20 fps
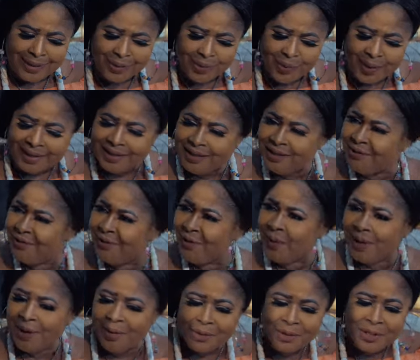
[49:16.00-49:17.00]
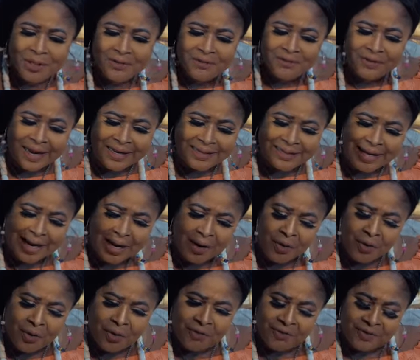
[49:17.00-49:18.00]
are you waiting for? Why don't you invite her
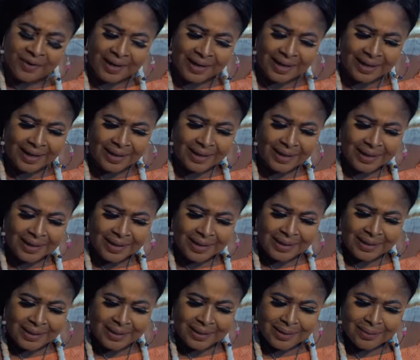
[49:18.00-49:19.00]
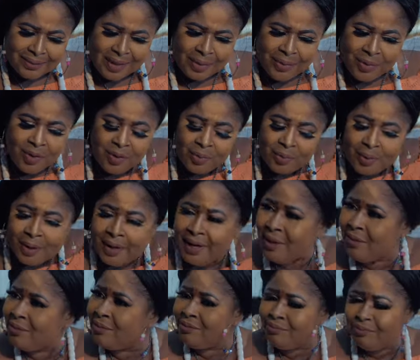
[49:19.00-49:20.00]
over? Maybe your
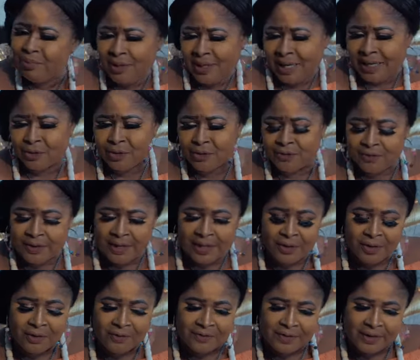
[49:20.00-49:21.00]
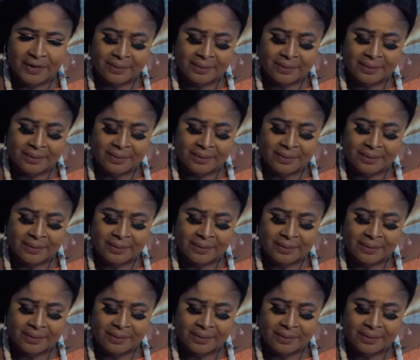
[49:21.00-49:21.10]
brother won't pick out of any of